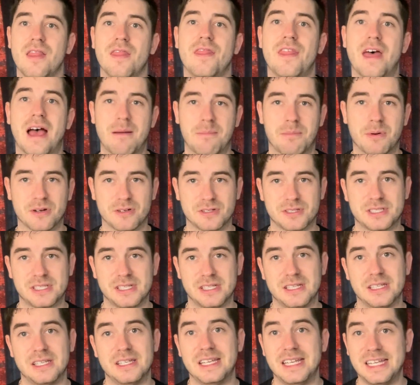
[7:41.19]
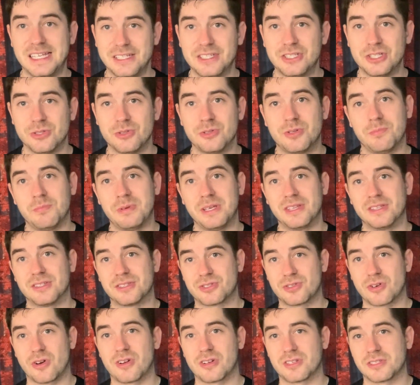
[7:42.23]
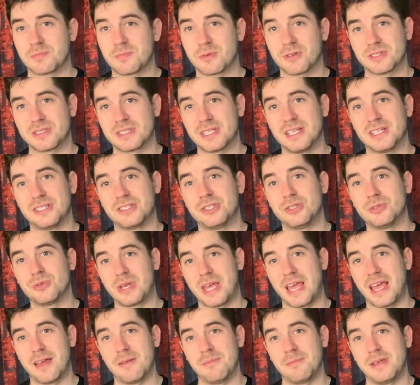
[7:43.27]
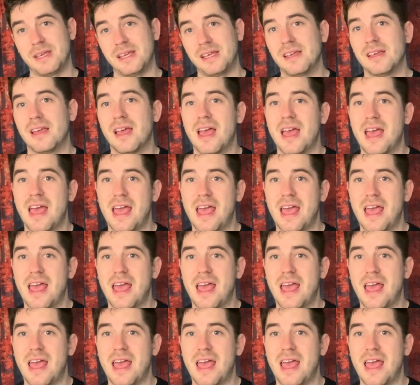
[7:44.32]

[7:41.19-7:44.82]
that person needs you to be the strongest person that you can be.